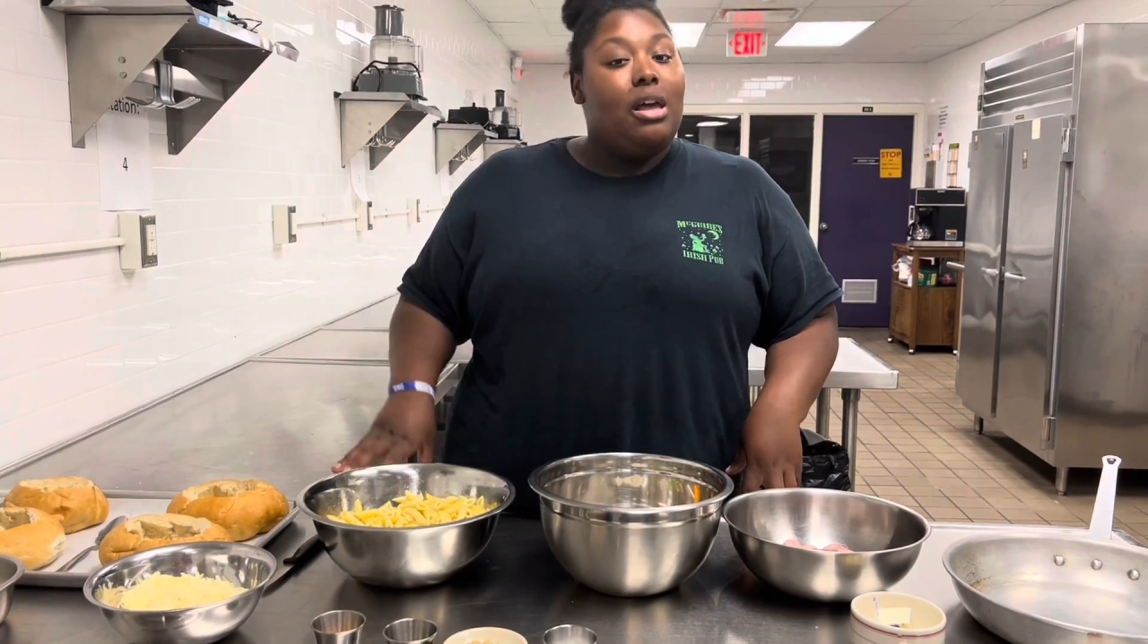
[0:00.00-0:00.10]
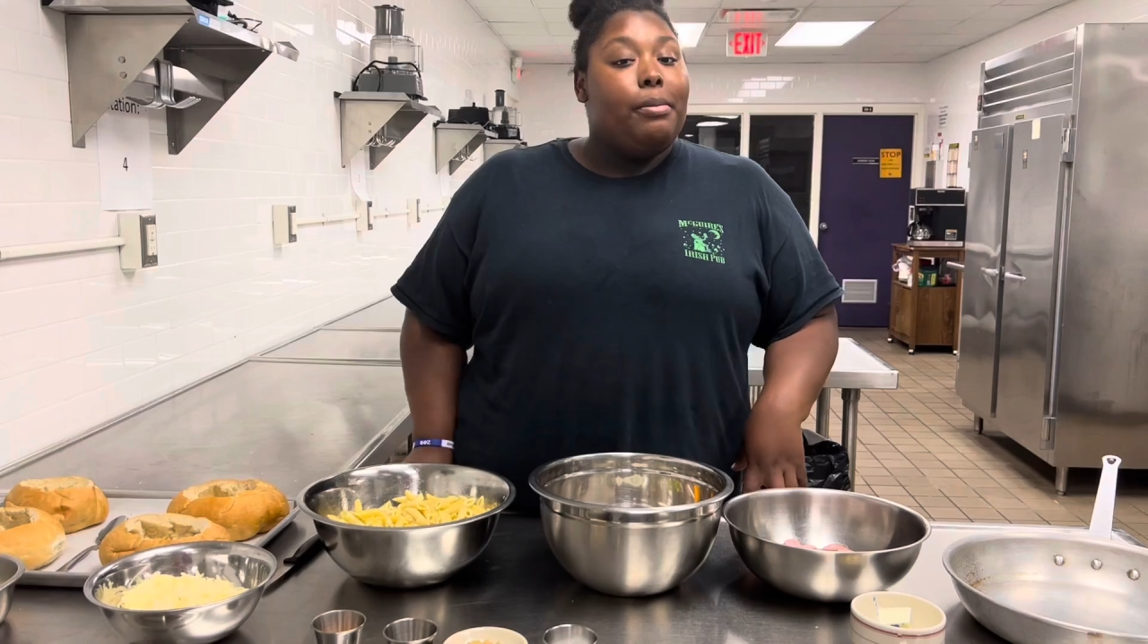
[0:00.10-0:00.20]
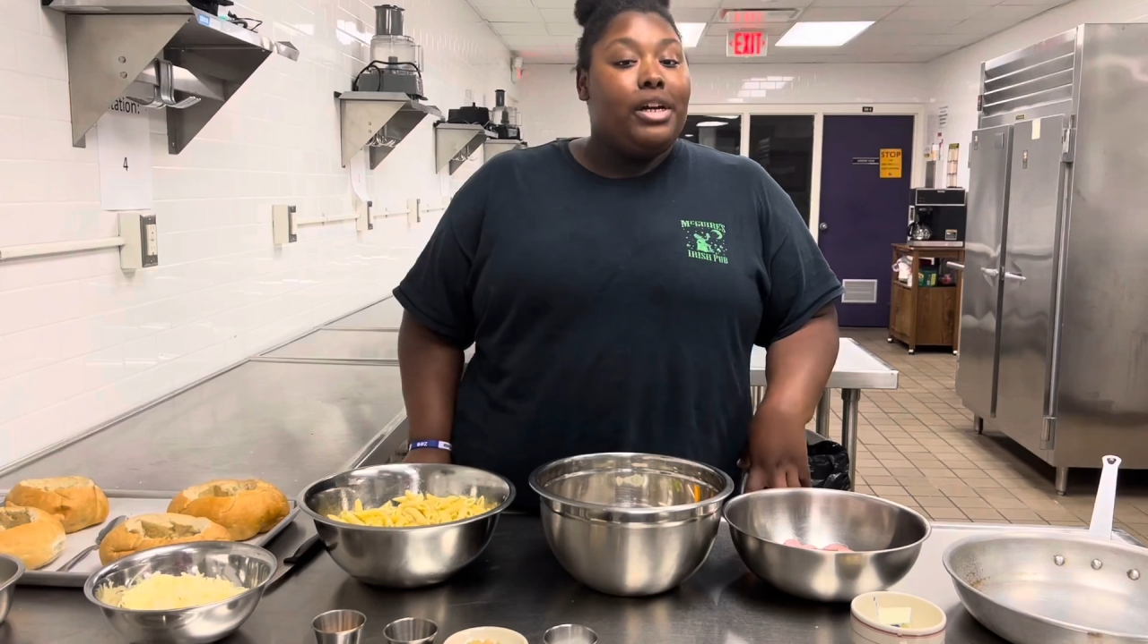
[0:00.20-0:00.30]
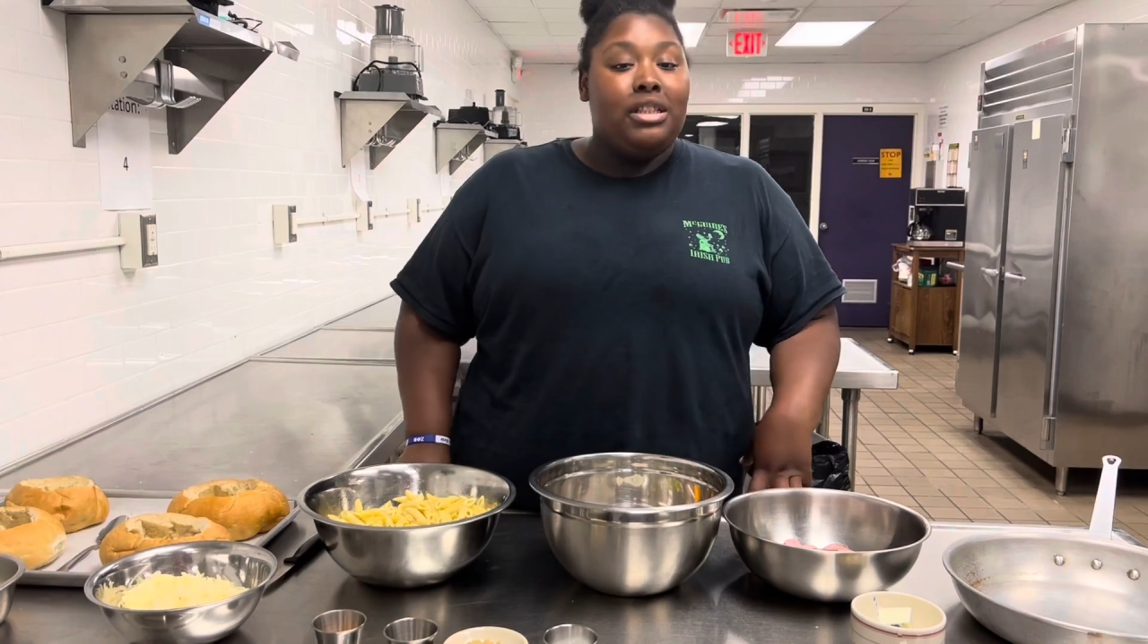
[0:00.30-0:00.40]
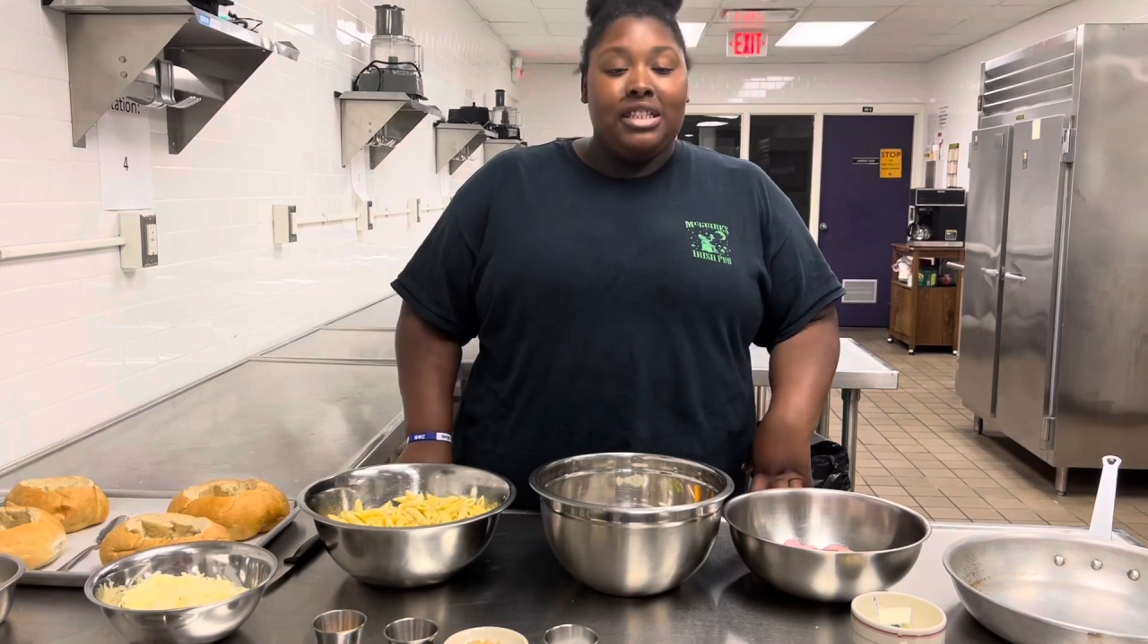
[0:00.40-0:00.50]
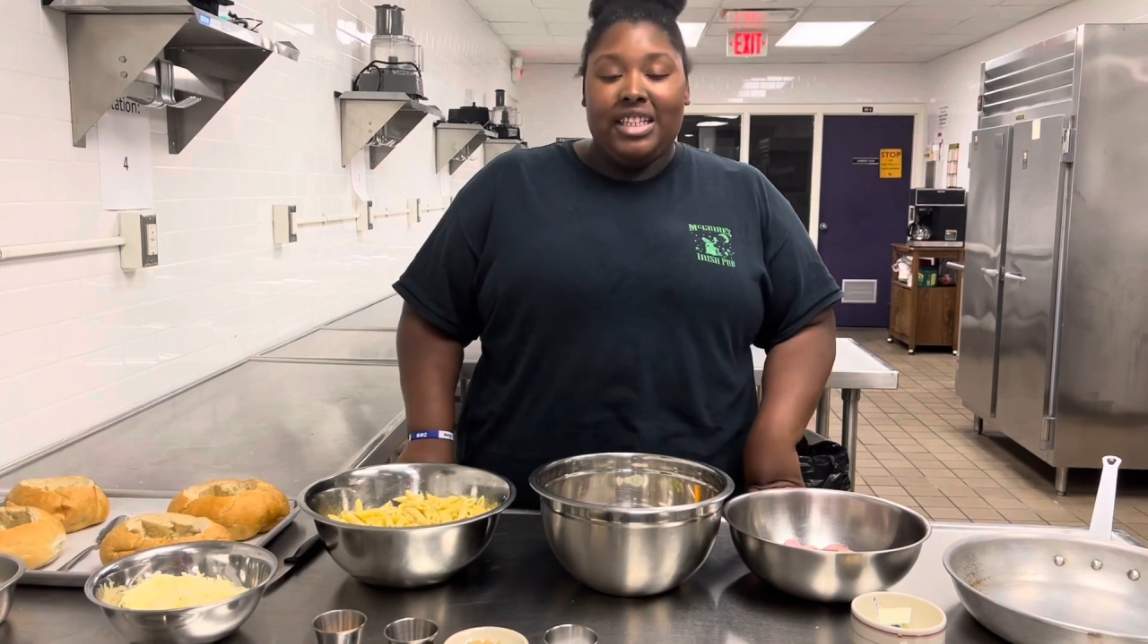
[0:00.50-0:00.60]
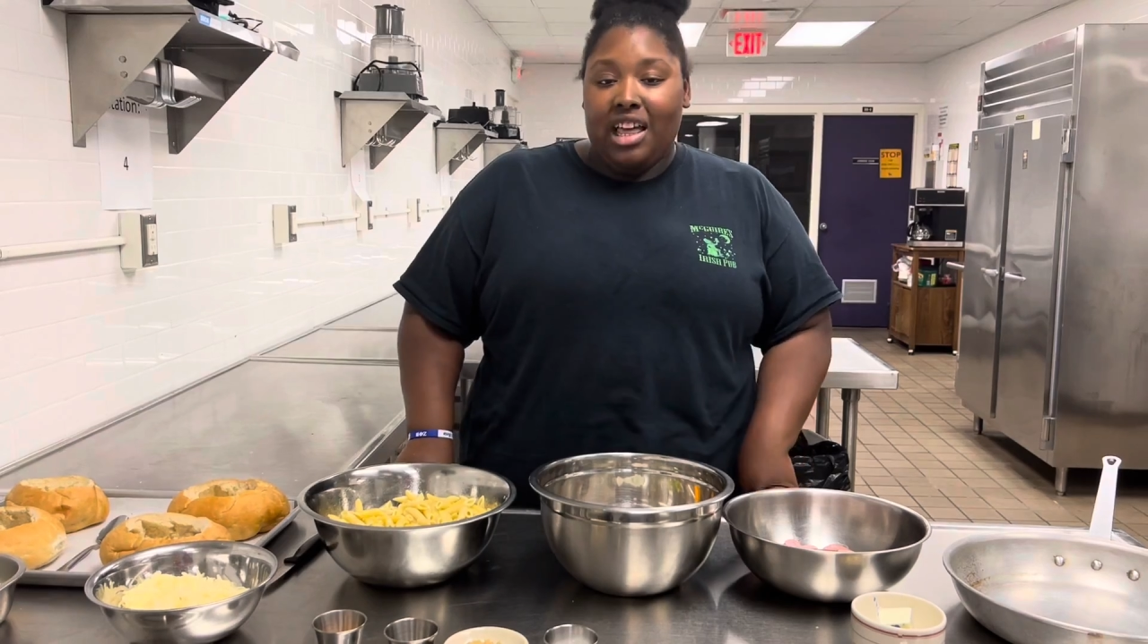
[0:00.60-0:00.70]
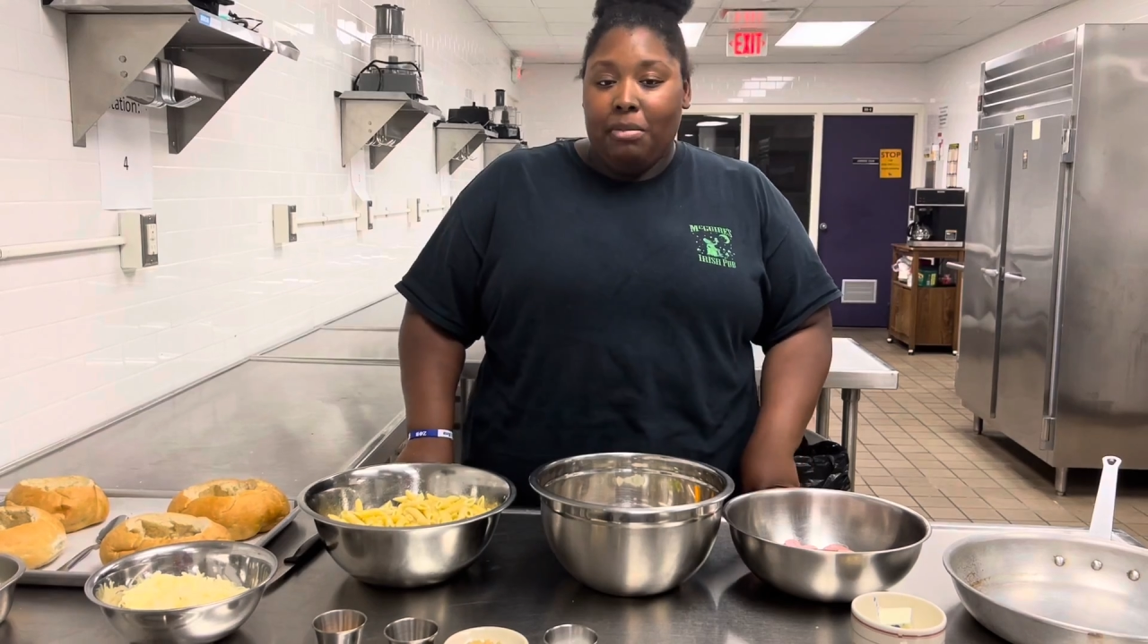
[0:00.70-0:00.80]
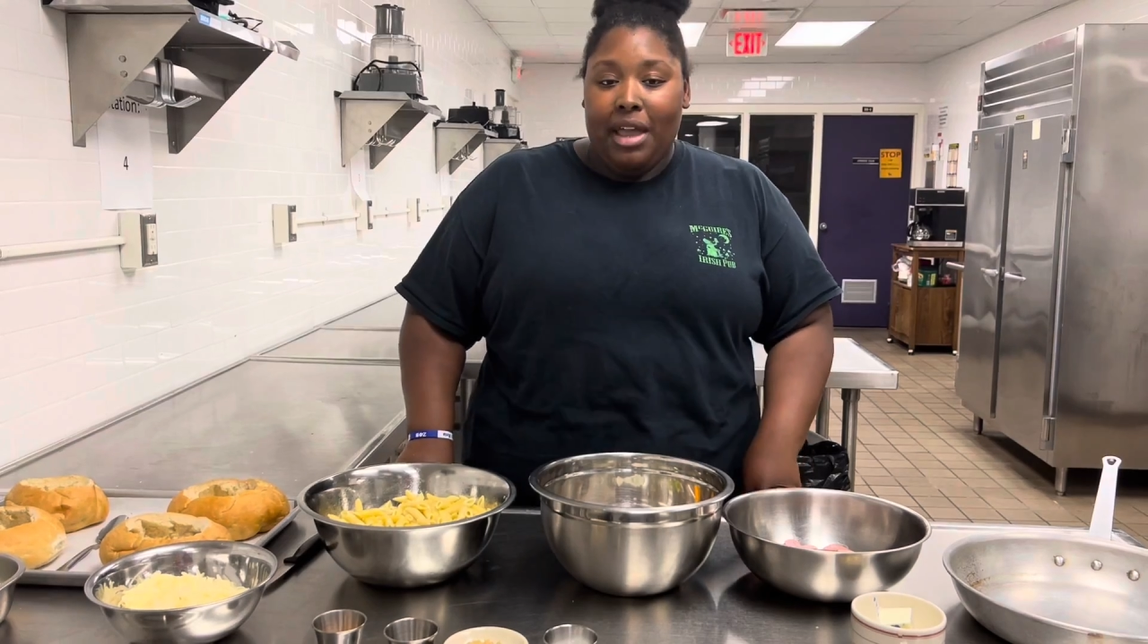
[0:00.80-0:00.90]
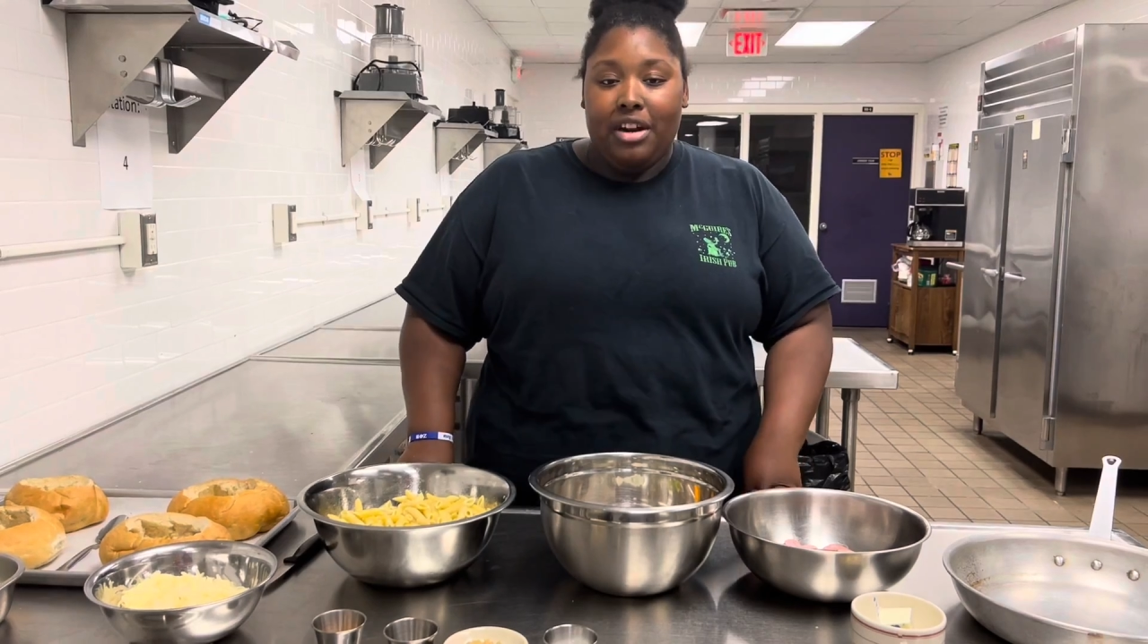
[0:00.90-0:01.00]
put it in the
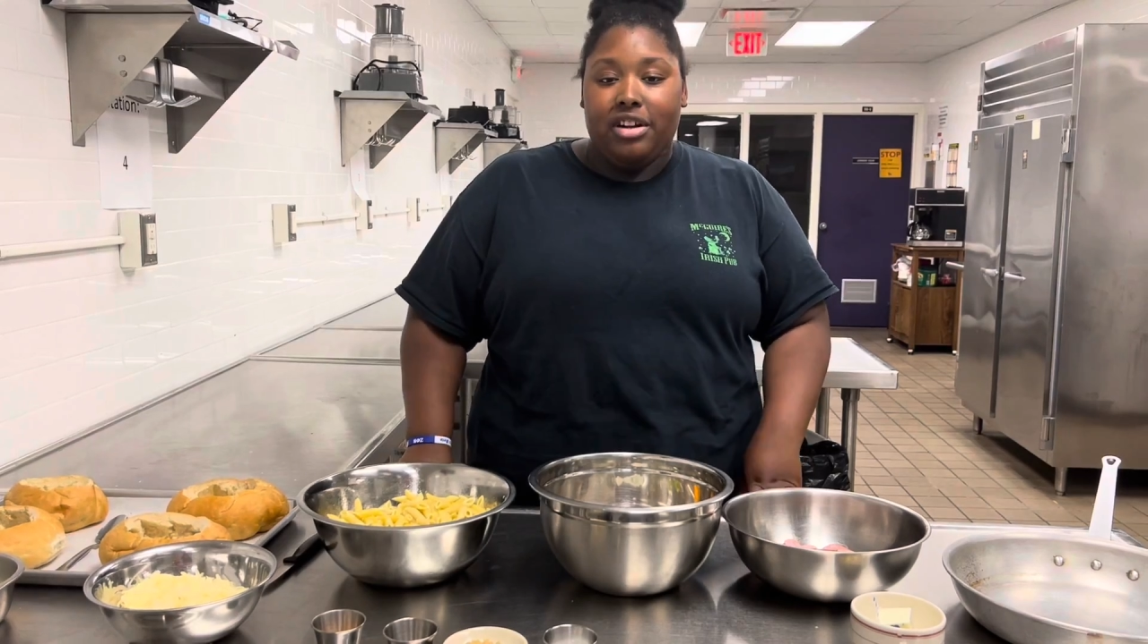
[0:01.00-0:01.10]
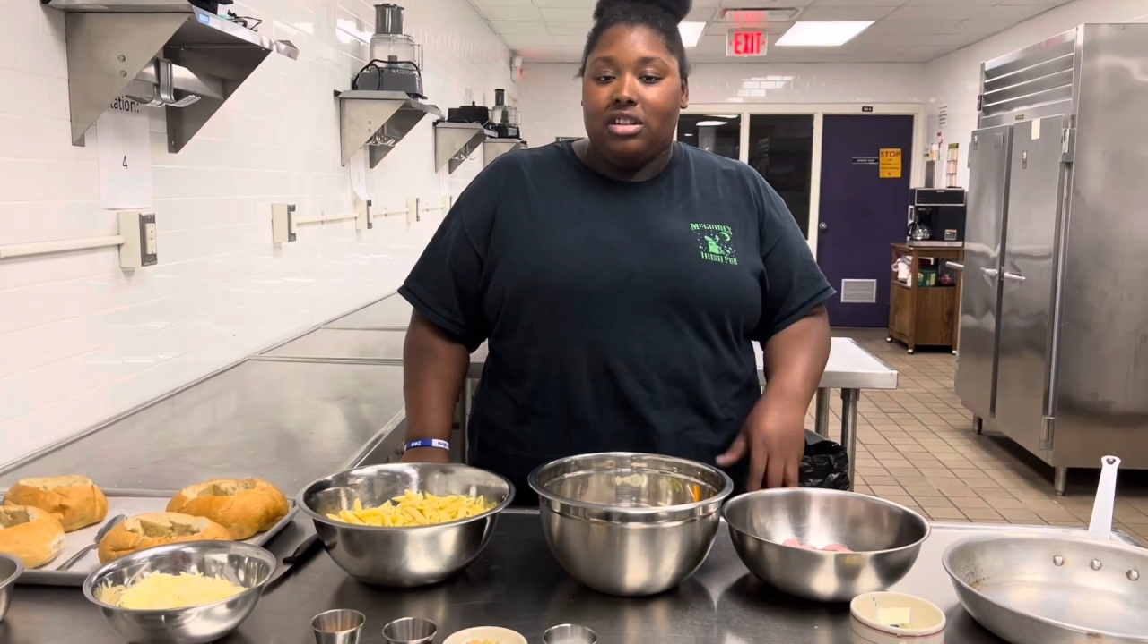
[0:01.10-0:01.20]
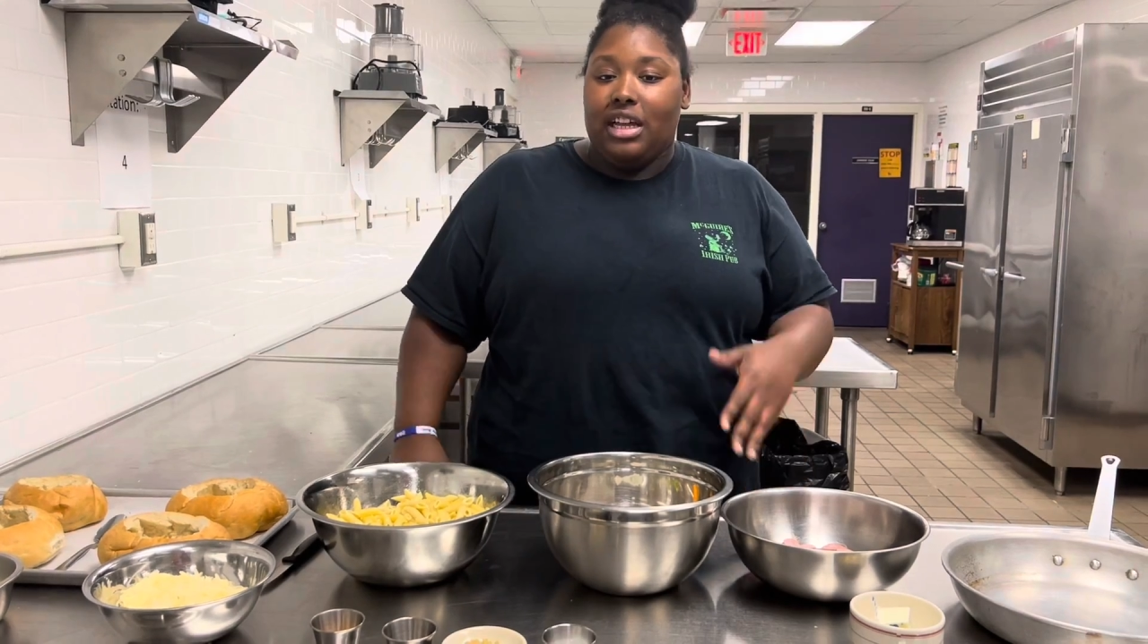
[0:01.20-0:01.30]
salamander,